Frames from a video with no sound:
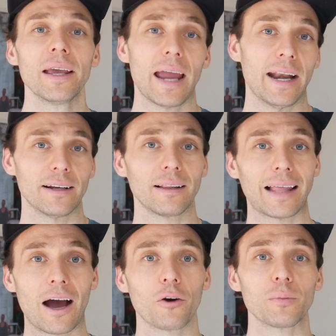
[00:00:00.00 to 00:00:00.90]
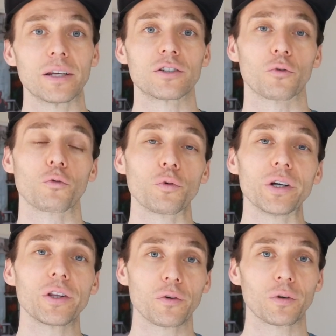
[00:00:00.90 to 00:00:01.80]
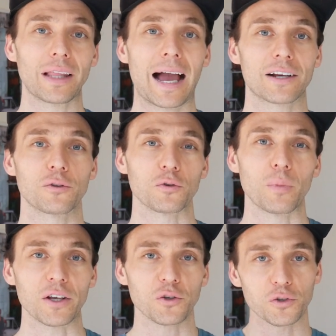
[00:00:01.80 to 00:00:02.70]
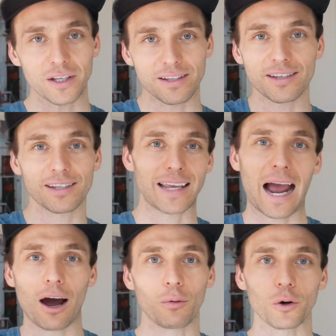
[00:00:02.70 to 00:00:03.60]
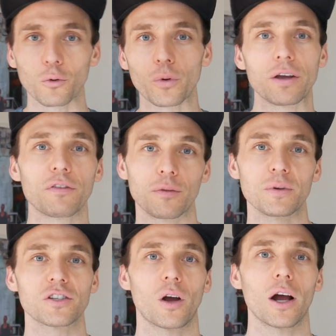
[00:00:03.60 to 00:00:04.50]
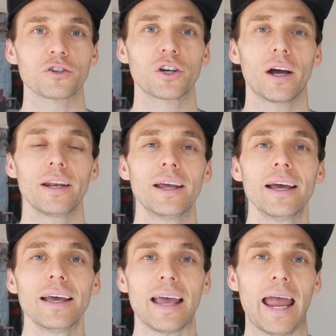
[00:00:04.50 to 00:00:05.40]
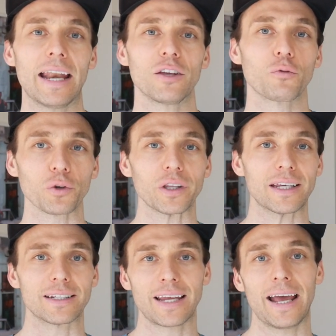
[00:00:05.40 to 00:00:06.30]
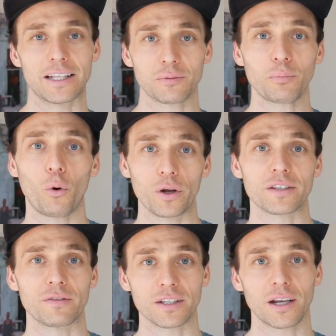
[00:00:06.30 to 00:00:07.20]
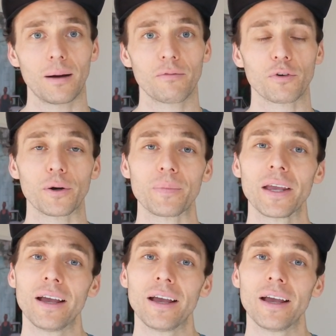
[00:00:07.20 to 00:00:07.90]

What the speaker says: and it allowed me to really relax those muscles and scour with the massage gun any really intense points of discomfort.